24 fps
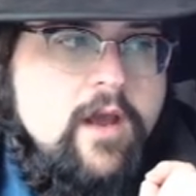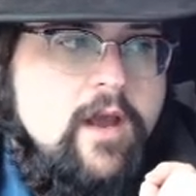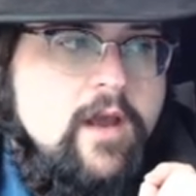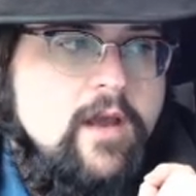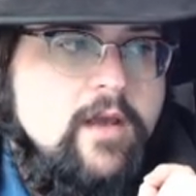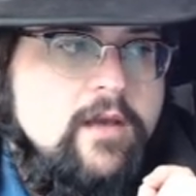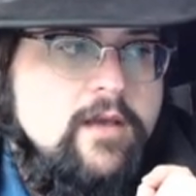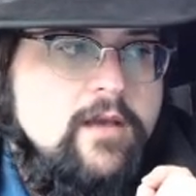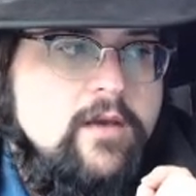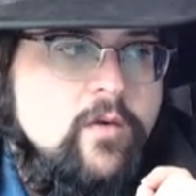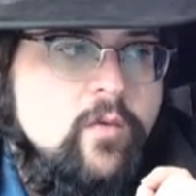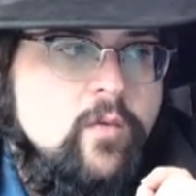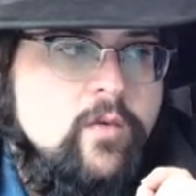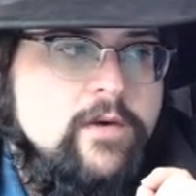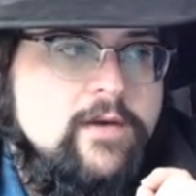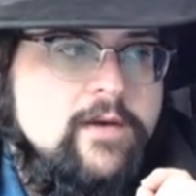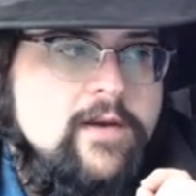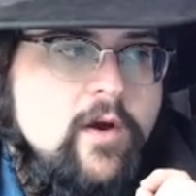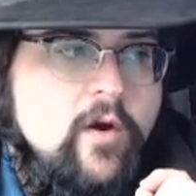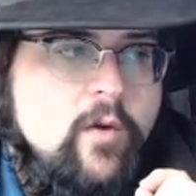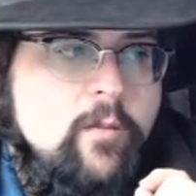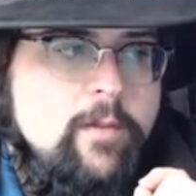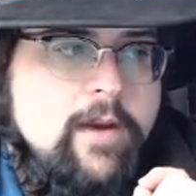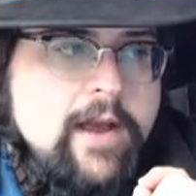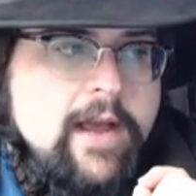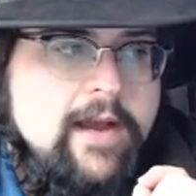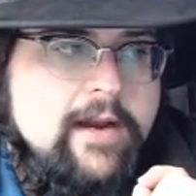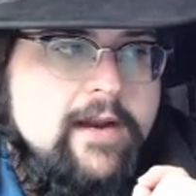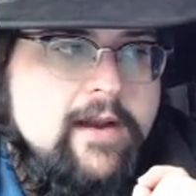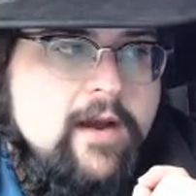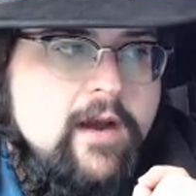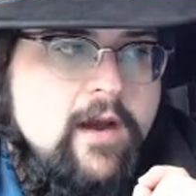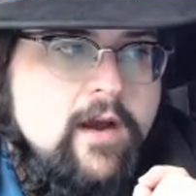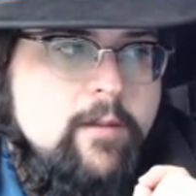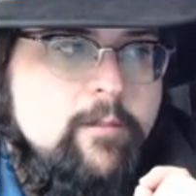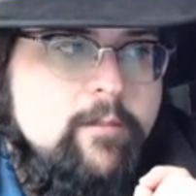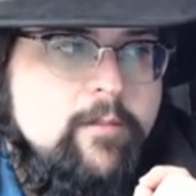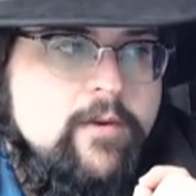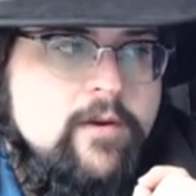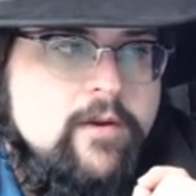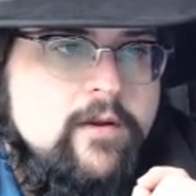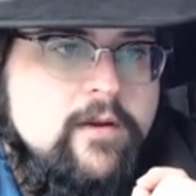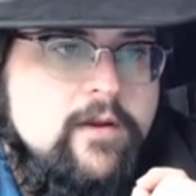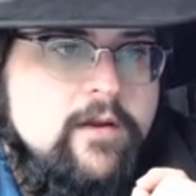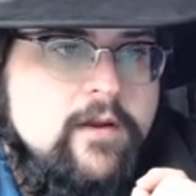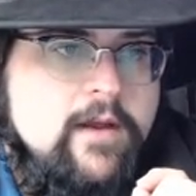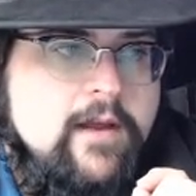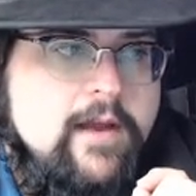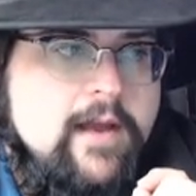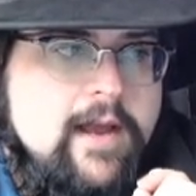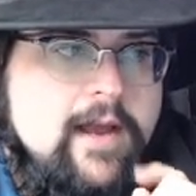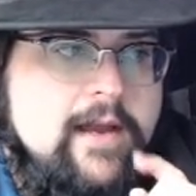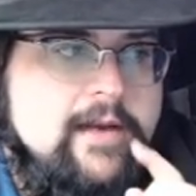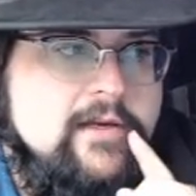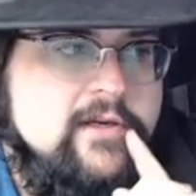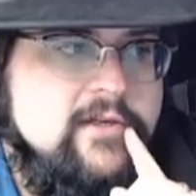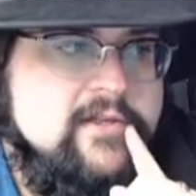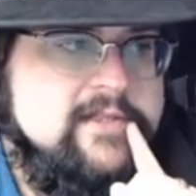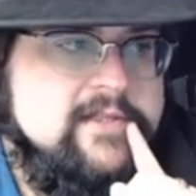you would go back up and you'd